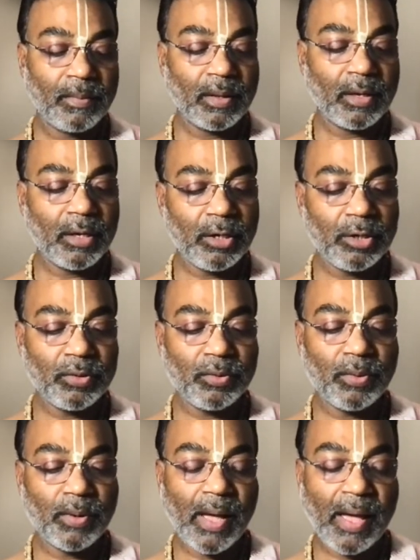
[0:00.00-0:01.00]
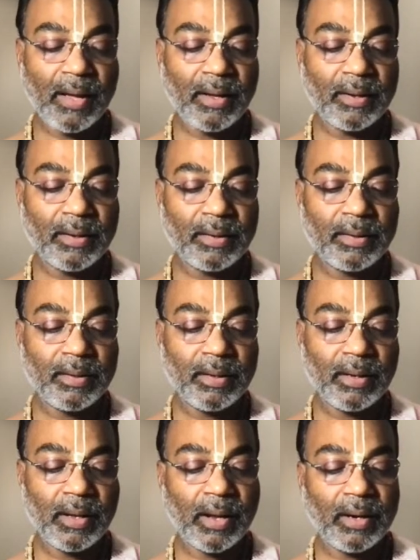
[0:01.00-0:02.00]
into anger
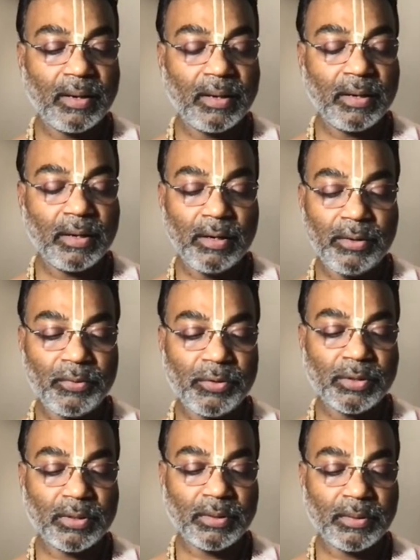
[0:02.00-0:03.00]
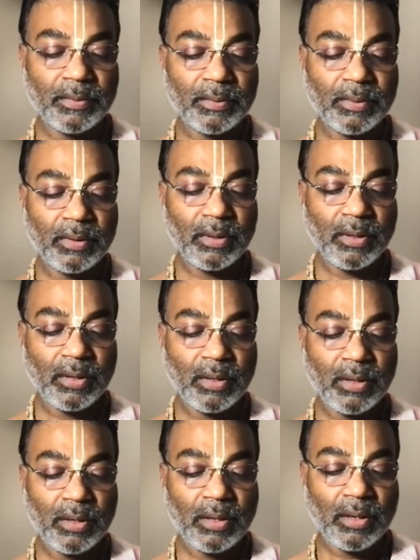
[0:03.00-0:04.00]
and illusion,
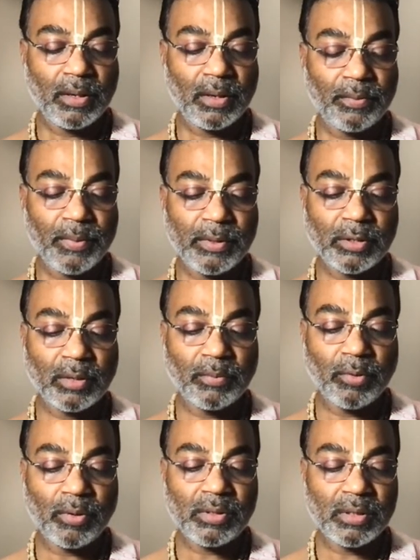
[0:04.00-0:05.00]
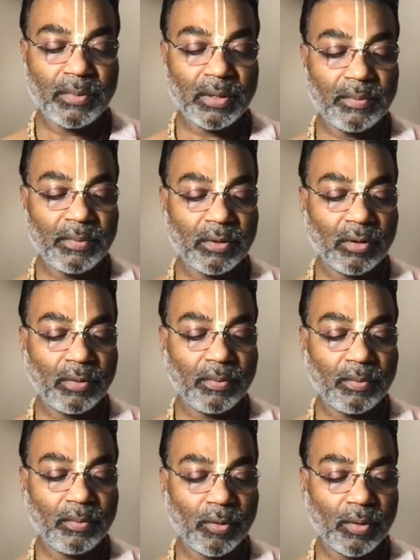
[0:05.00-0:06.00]
which are both symptoms of
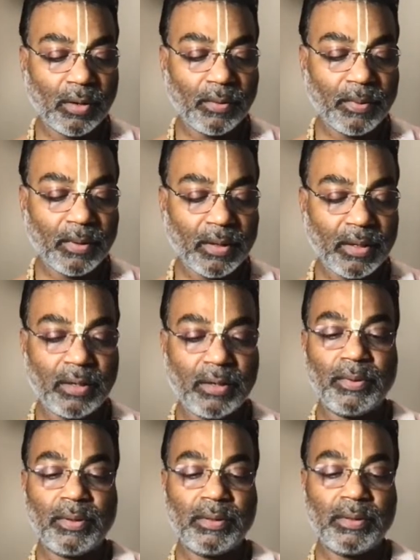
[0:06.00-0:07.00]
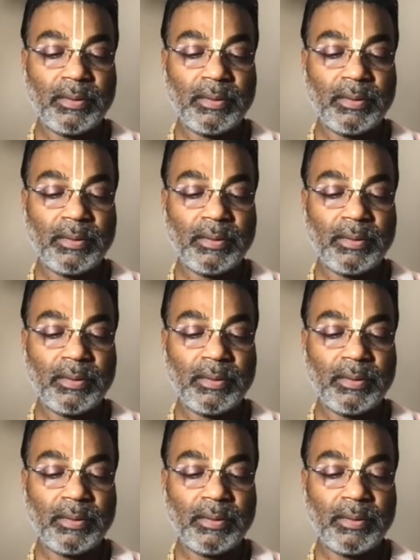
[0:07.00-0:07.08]
mode of ignorance.